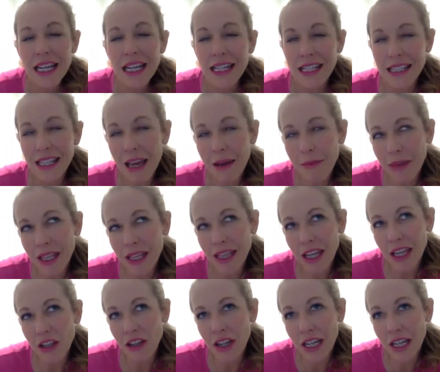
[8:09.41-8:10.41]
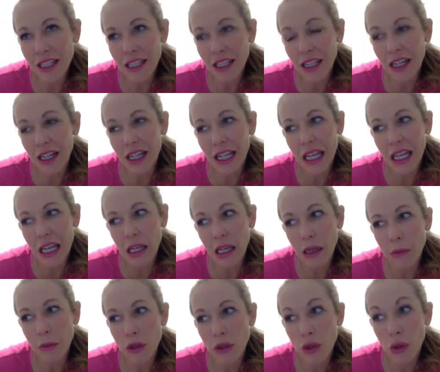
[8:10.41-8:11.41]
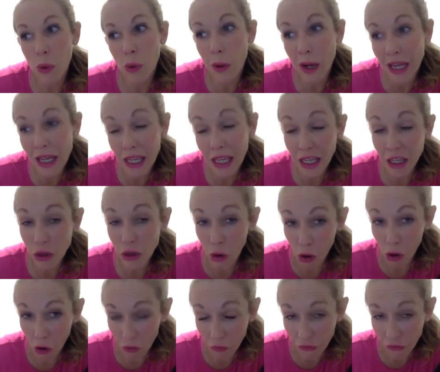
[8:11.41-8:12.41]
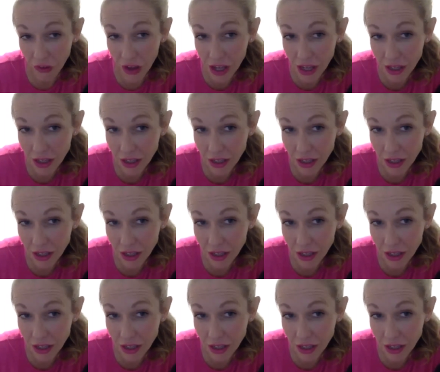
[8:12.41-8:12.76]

Does that mean that you need to keep tweaking your offer